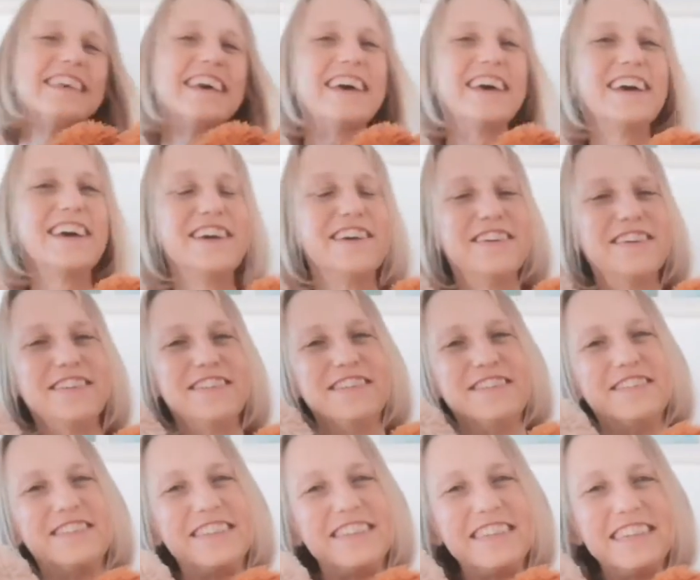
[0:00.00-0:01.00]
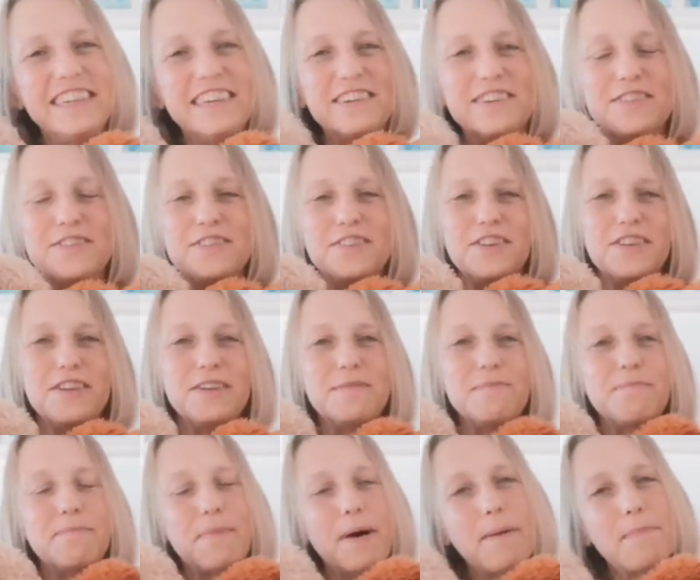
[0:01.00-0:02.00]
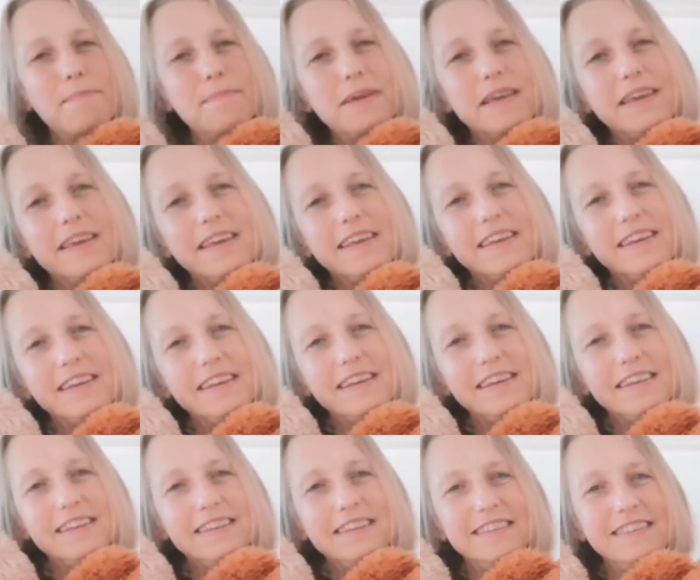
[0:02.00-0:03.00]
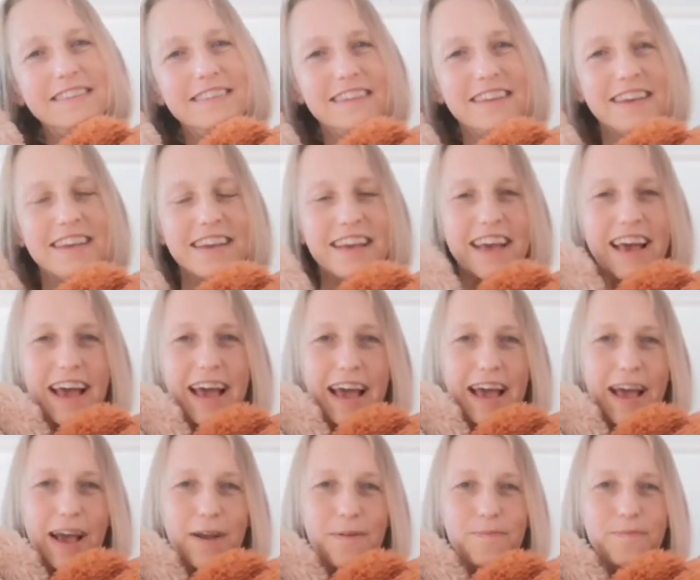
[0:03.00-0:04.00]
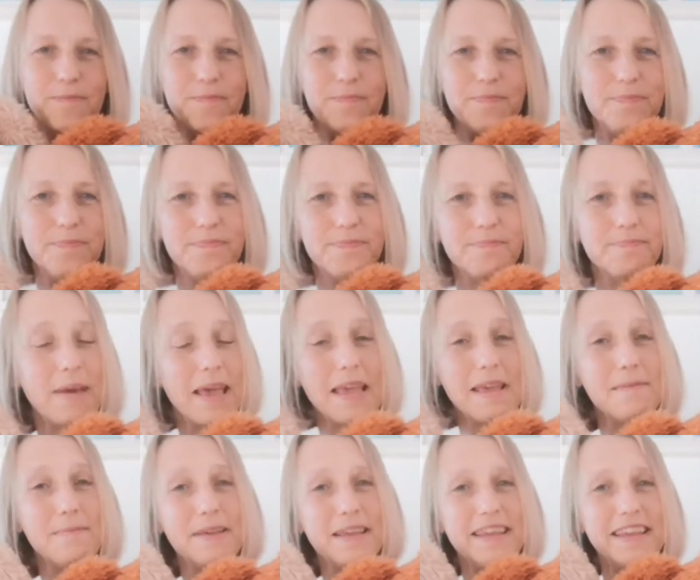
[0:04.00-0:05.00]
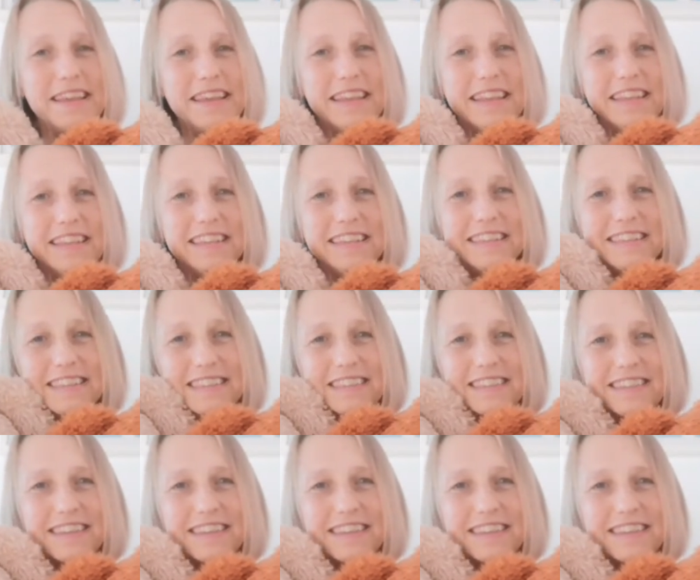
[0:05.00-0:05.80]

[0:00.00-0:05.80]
so, children, puppies, um, babies,